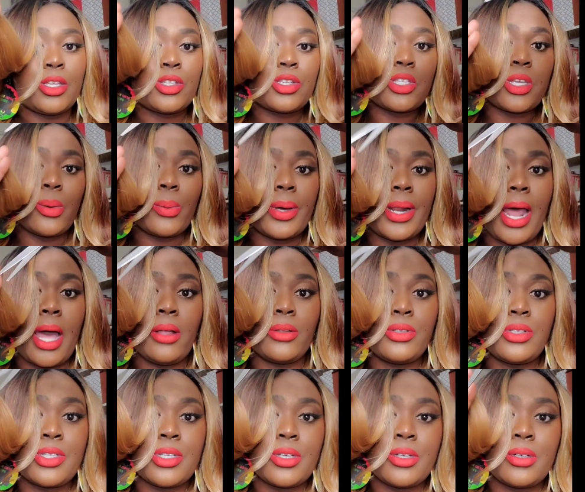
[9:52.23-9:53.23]
So what I'll
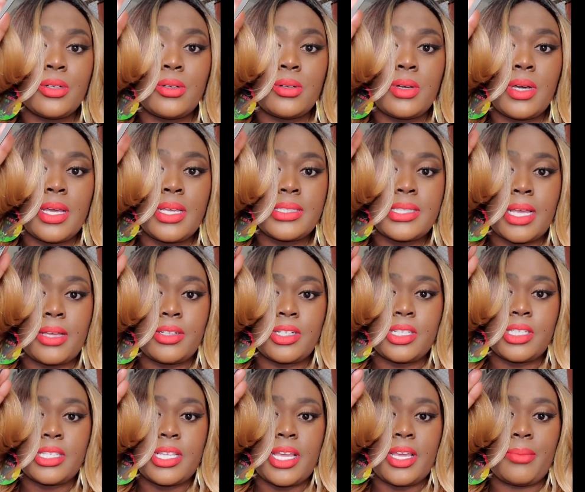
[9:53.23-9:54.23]
do is I'll
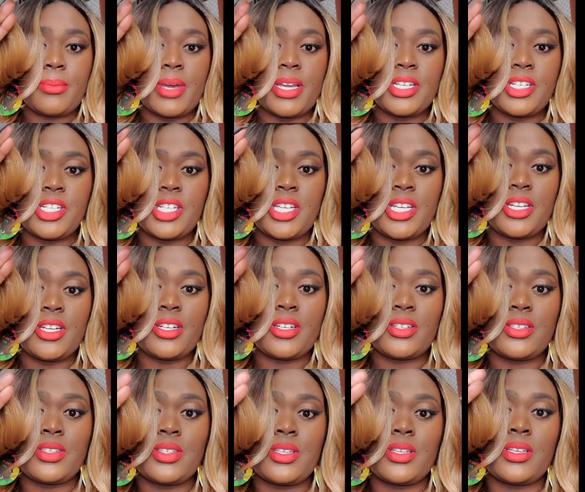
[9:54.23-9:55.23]
just take my
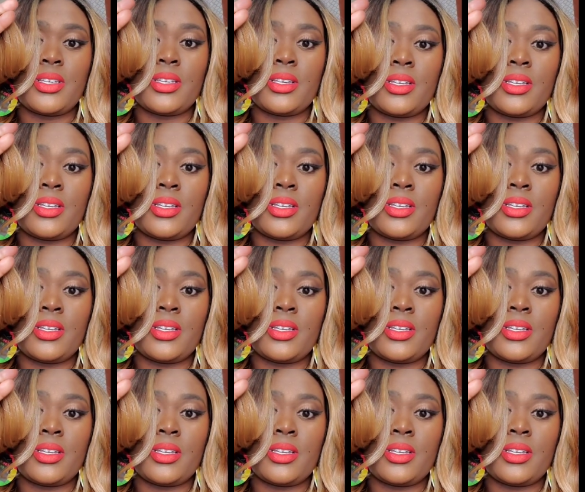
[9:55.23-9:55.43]
shears,